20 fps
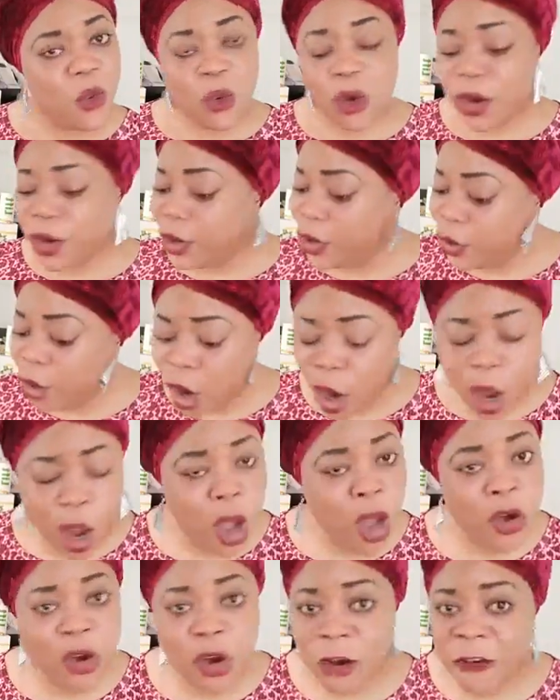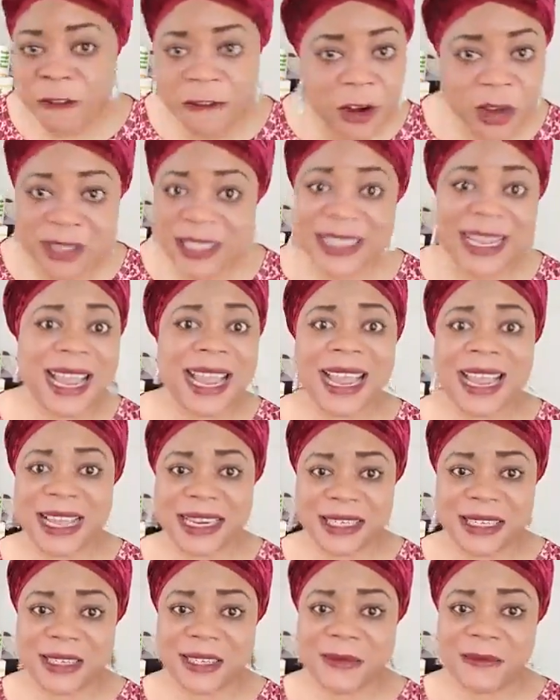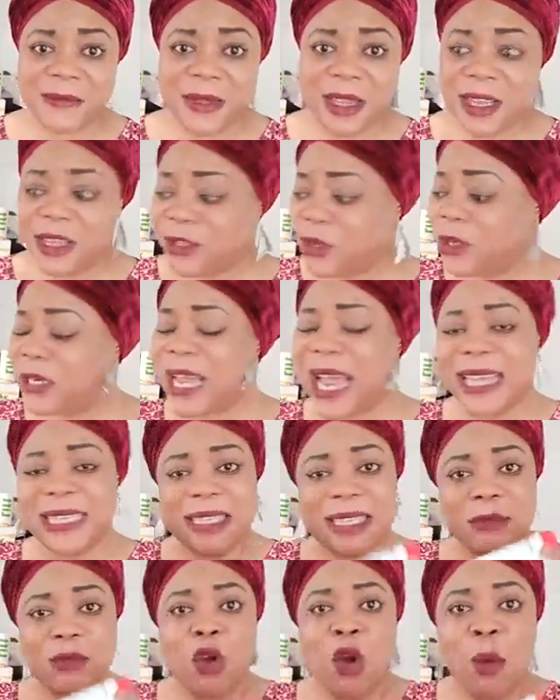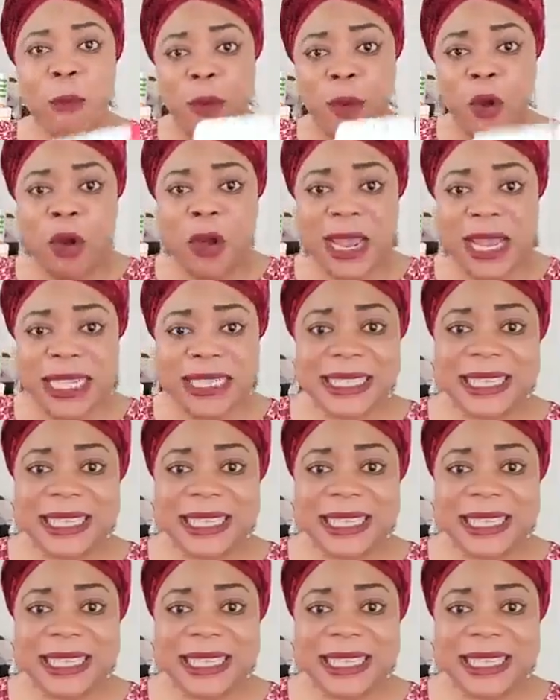None of us can. So there is no point